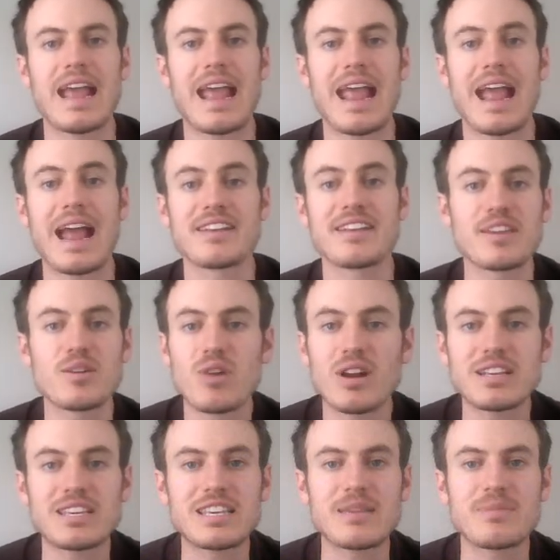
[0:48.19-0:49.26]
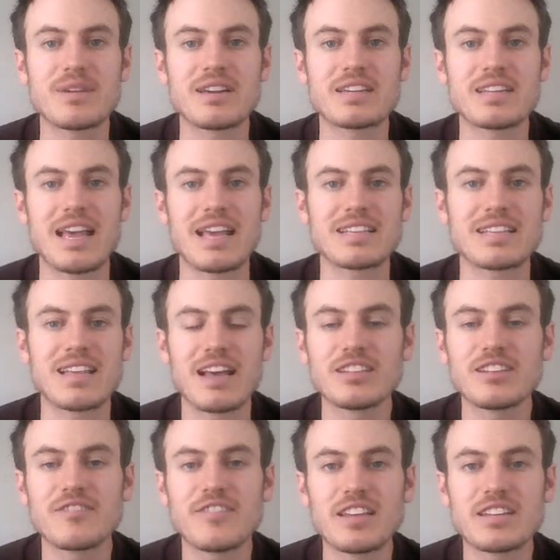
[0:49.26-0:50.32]
and they want to keep it as
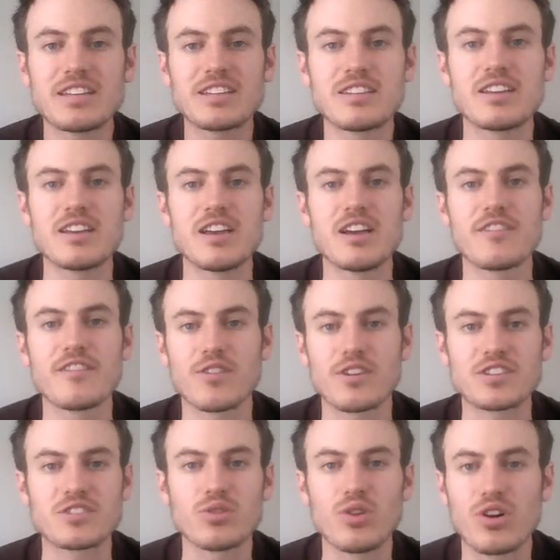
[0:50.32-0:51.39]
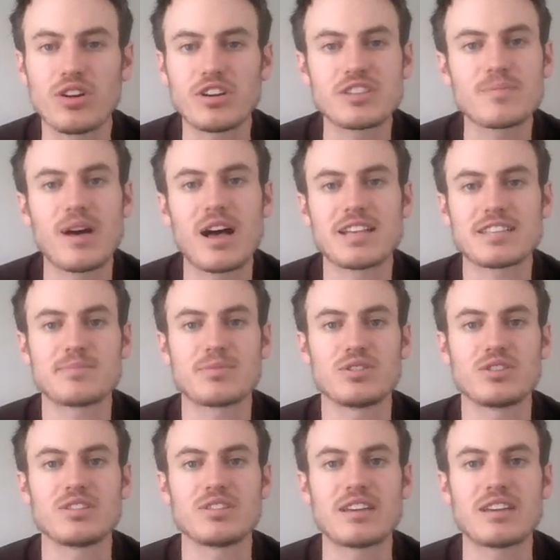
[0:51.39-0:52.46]
elevated for as long as
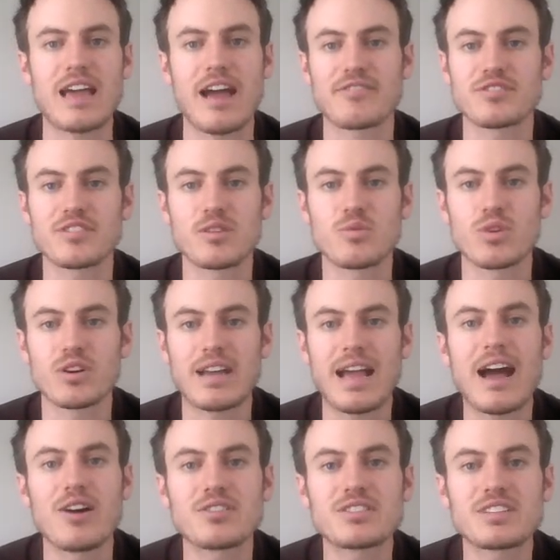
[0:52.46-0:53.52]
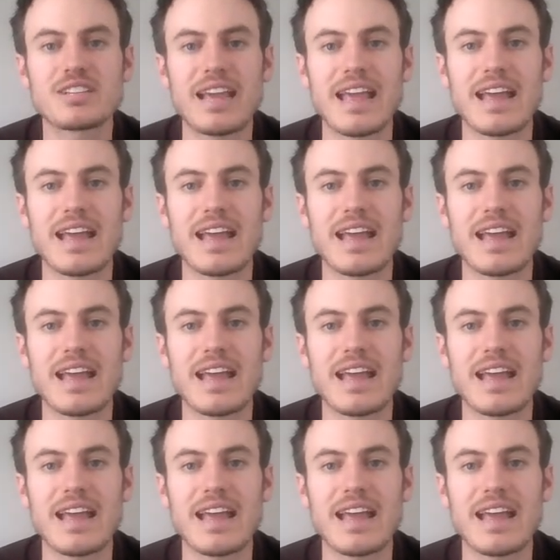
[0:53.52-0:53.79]
possible after they work out.